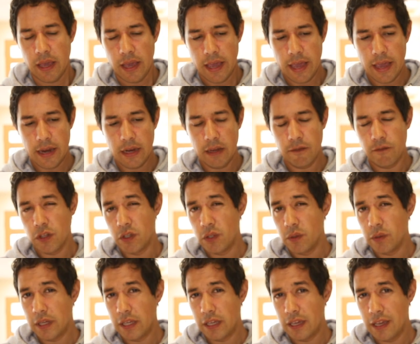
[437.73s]
And if you're
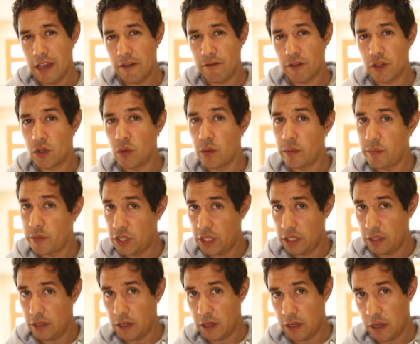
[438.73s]
doing F2
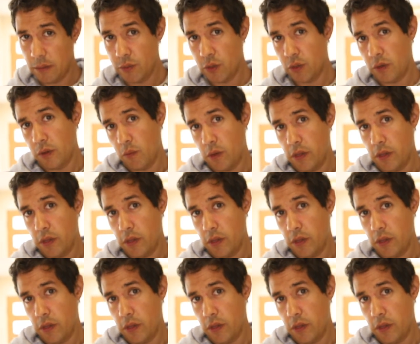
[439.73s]
imaging like I'm doing,